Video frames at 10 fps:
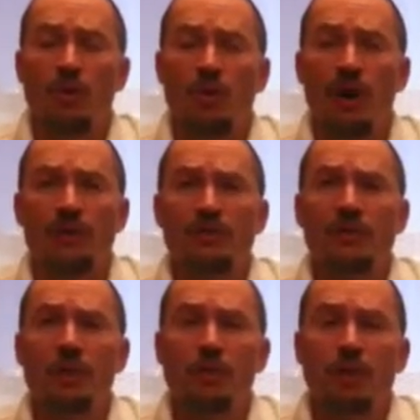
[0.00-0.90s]
what do
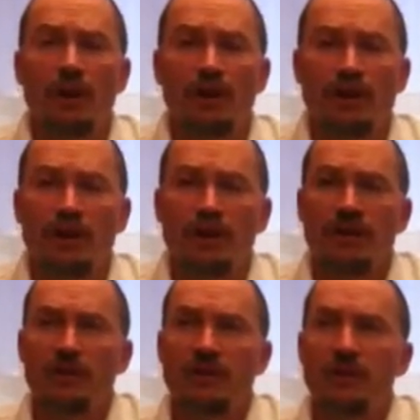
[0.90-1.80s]
they want?
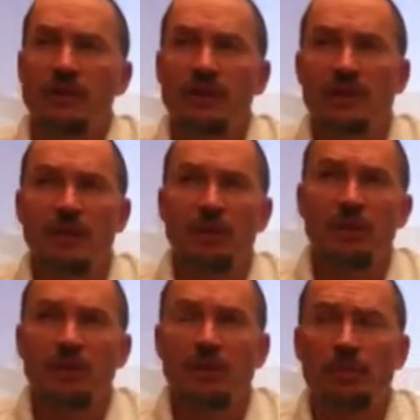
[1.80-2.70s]
Just because I
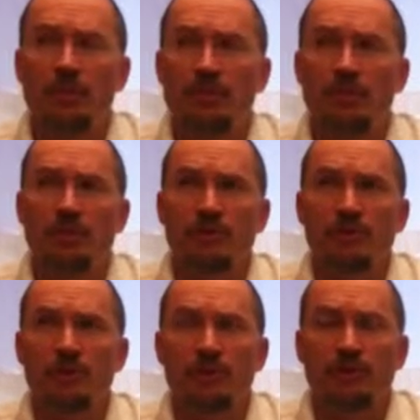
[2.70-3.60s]
wrote a proposal
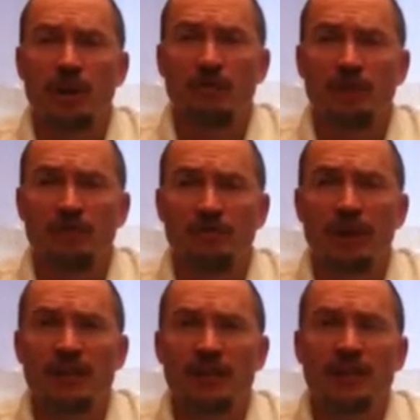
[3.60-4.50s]
to the Department of
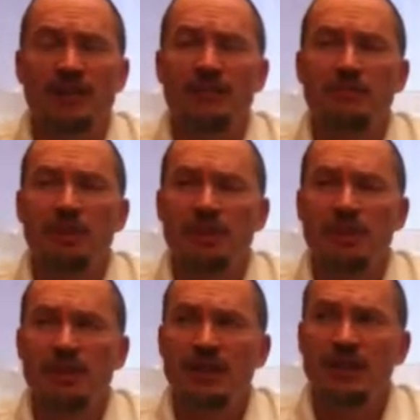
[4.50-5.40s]
Defense doesn't
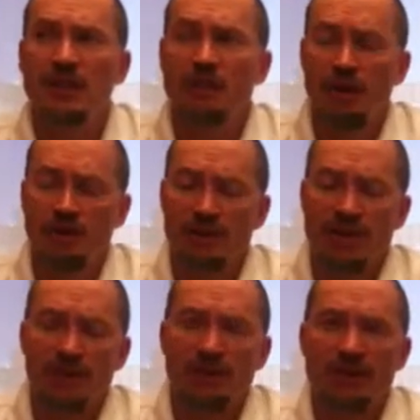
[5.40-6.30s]
mean, while there's a
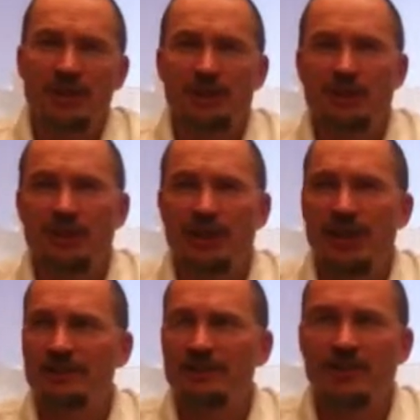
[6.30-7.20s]
topic similar in the
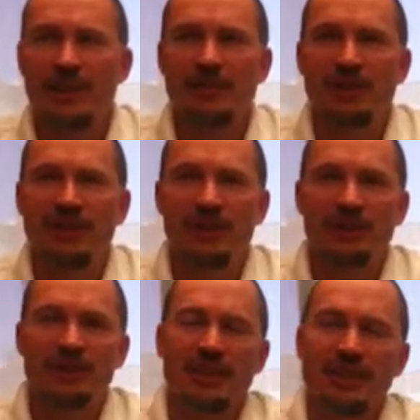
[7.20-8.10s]
National Science
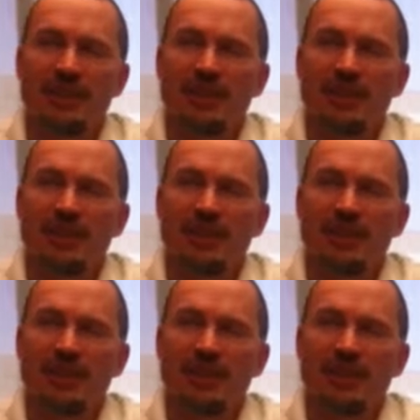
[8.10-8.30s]
Foundation,